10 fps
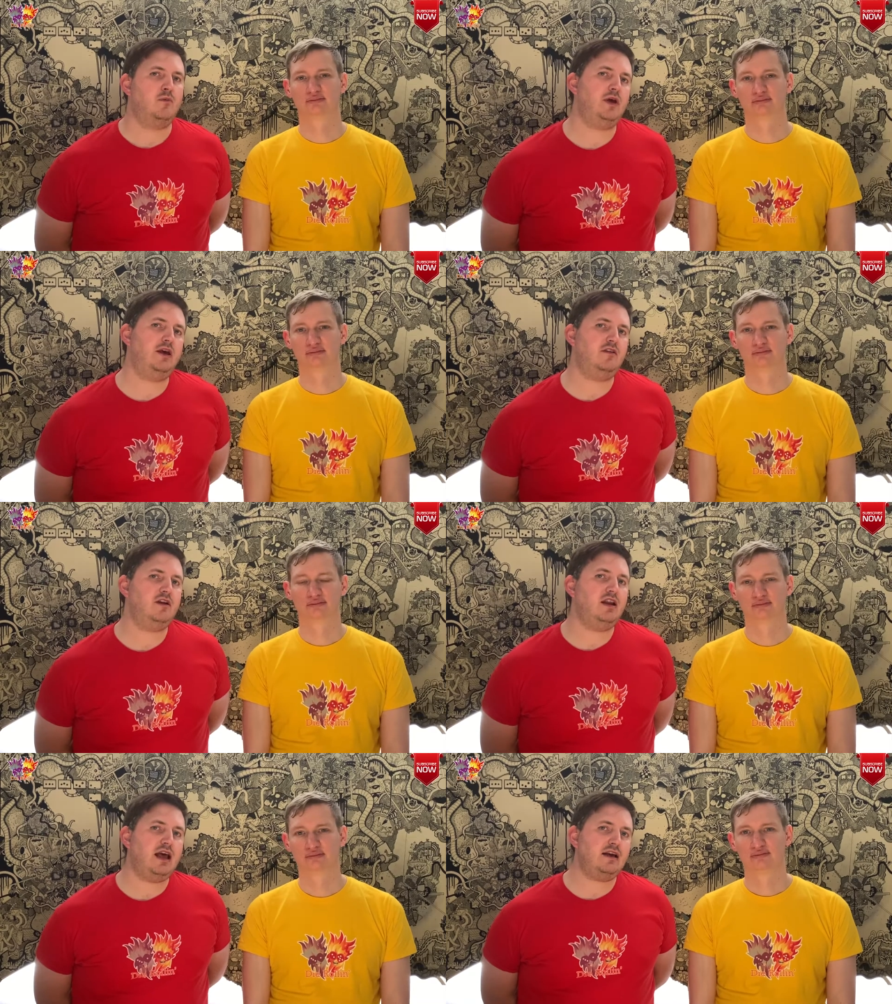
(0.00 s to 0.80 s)
Speaker 1: Because
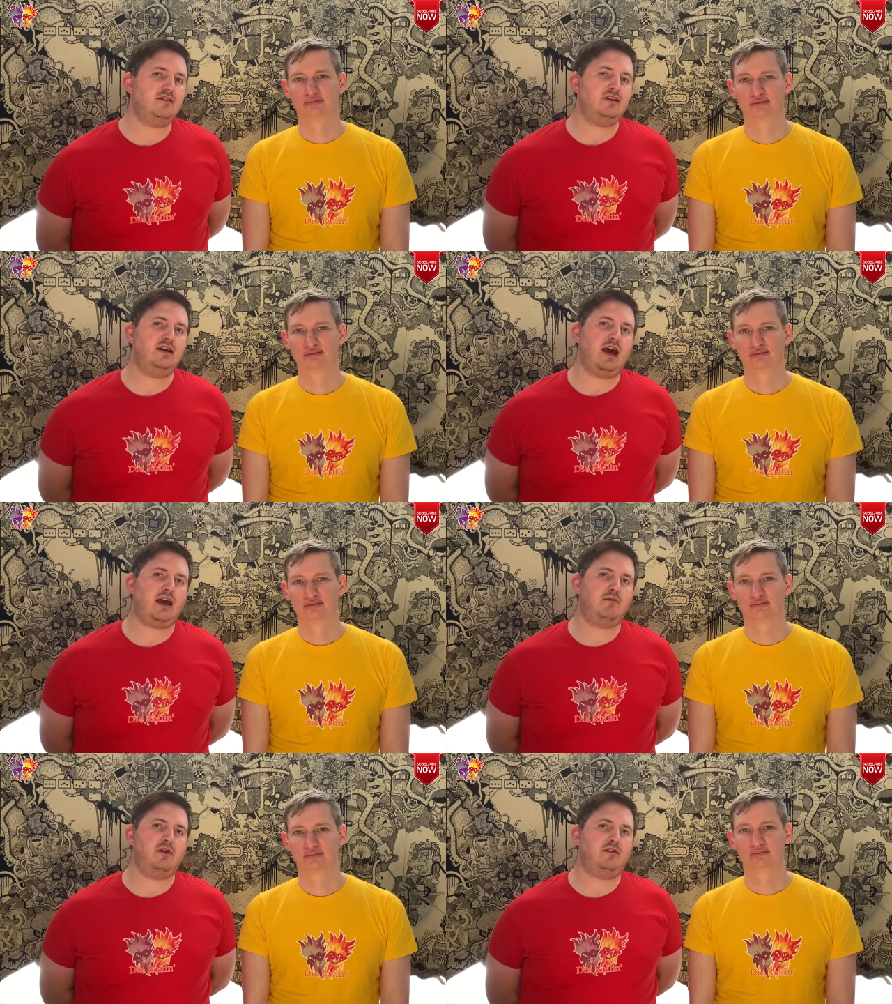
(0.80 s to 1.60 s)
a legacy
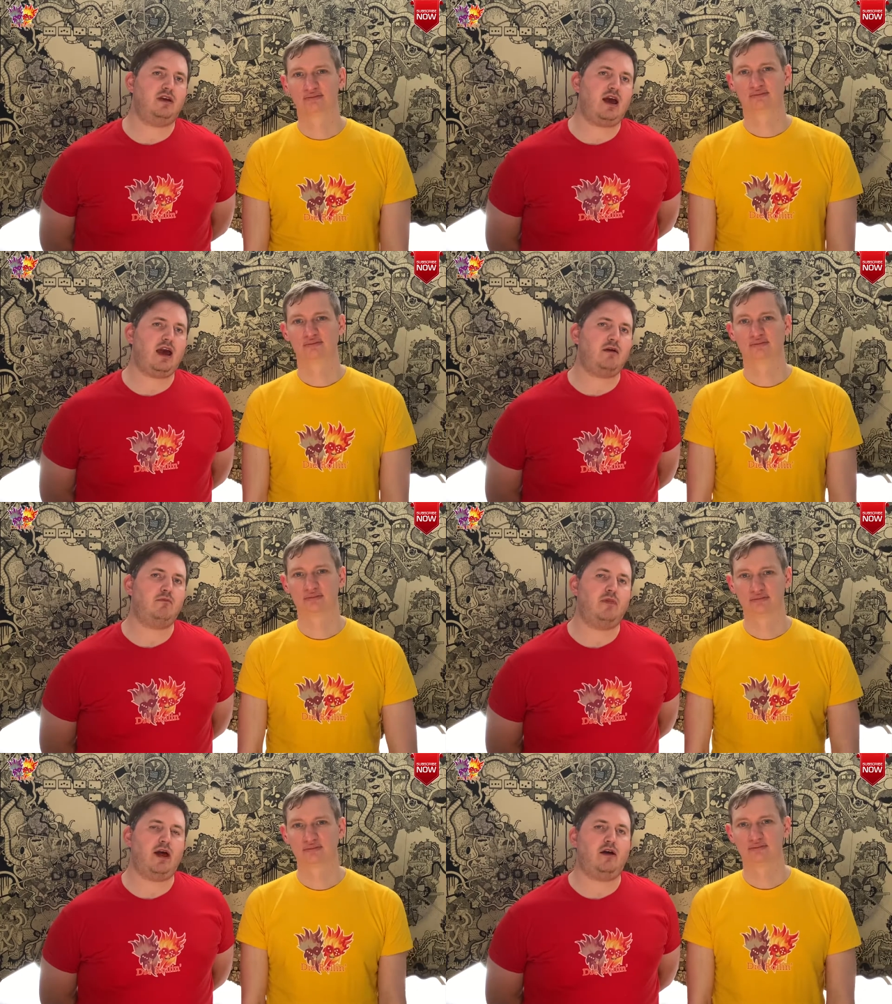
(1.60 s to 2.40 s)
game is a
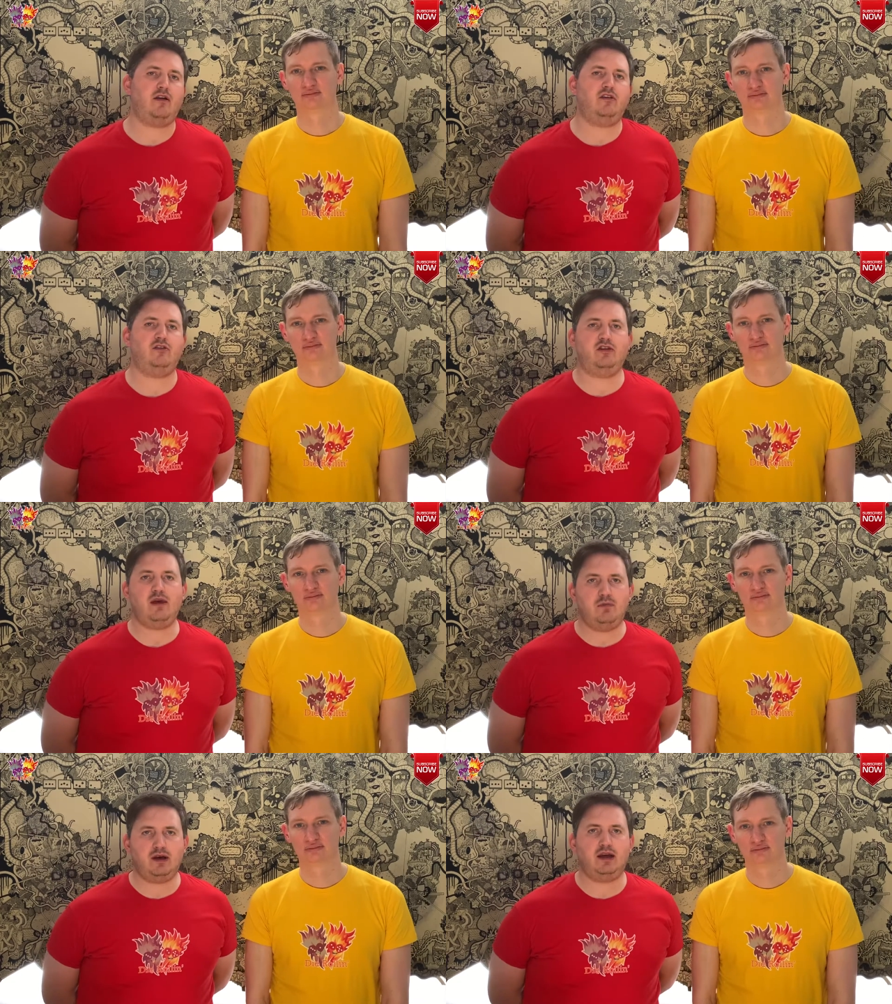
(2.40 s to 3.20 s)
game that
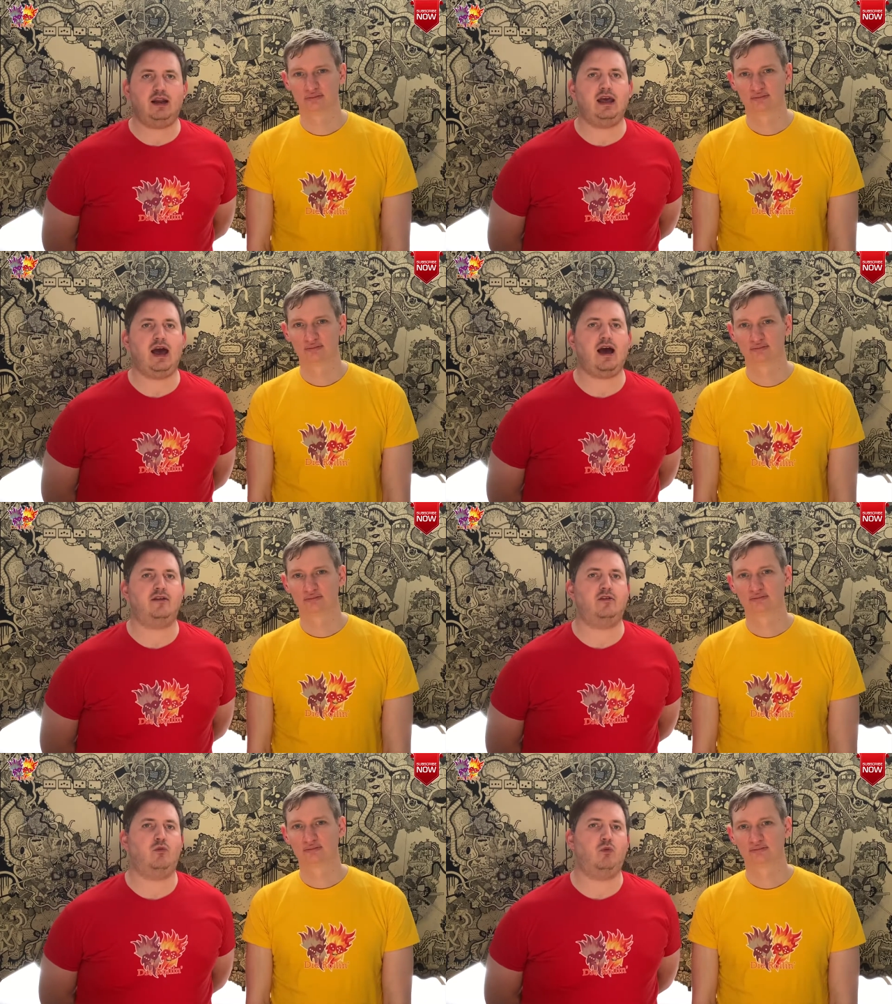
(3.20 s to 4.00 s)
typically
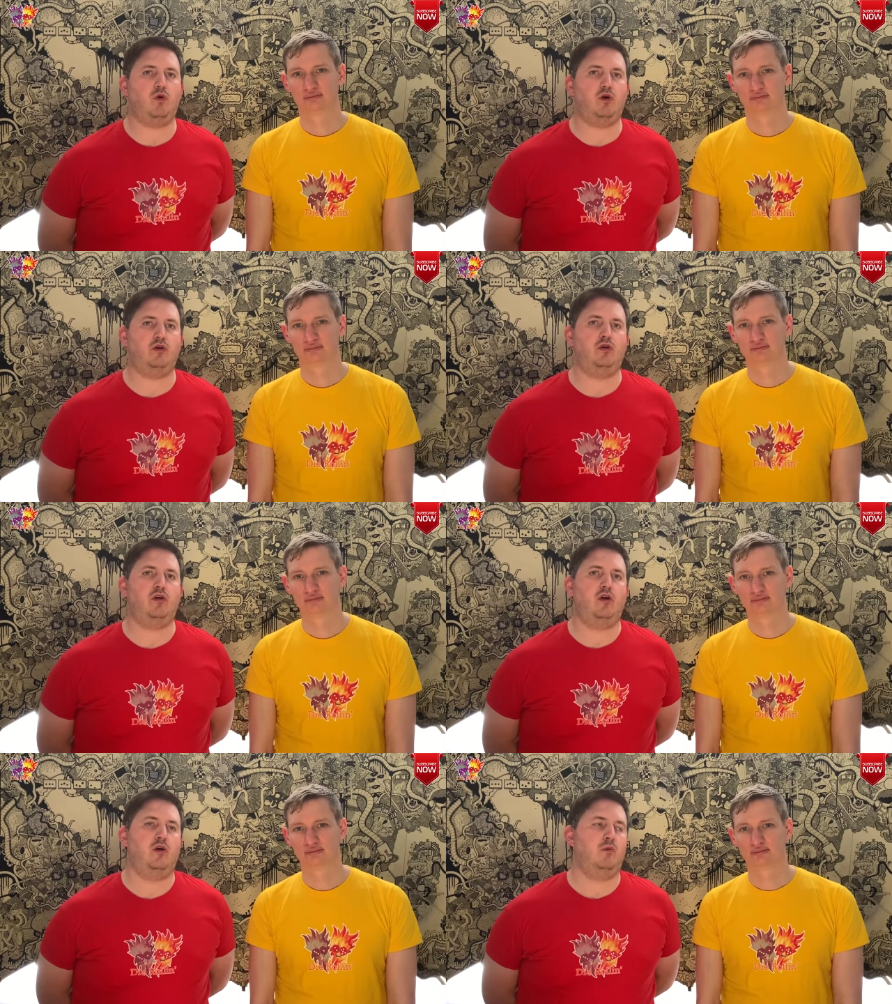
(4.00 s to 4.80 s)
has a one
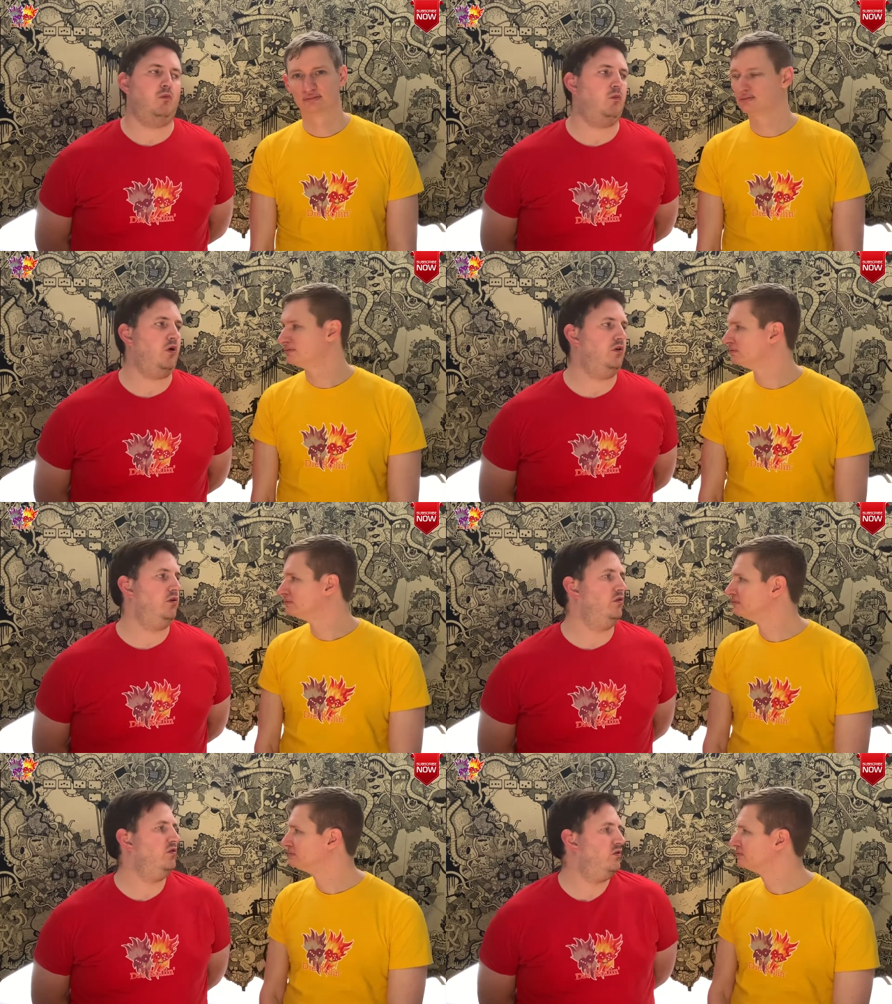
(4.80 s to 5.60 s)

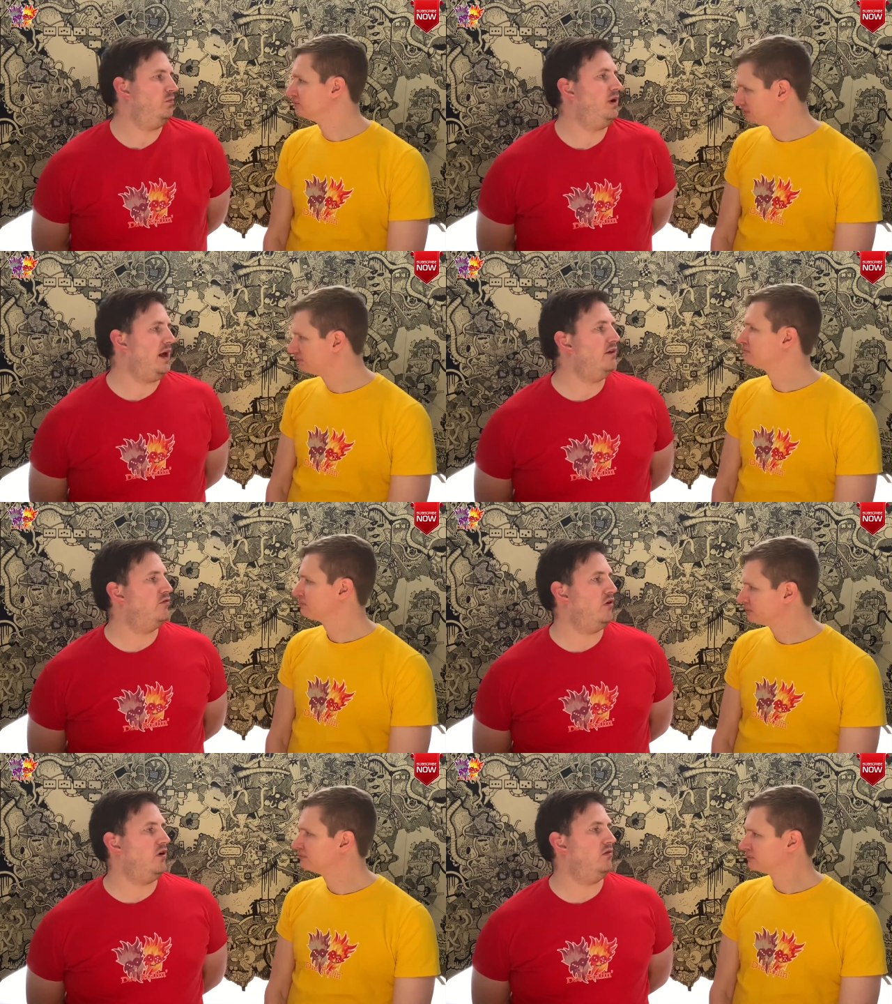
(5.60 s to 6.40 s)
one
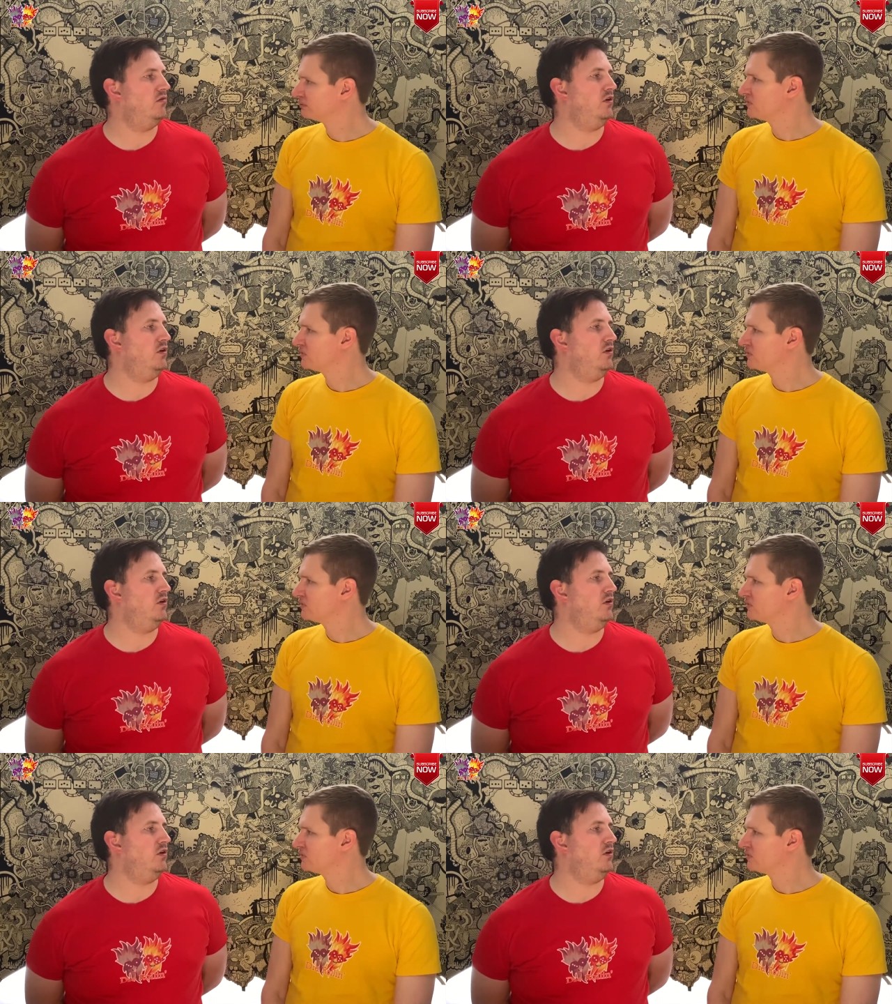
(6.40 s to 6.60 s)
playthrough.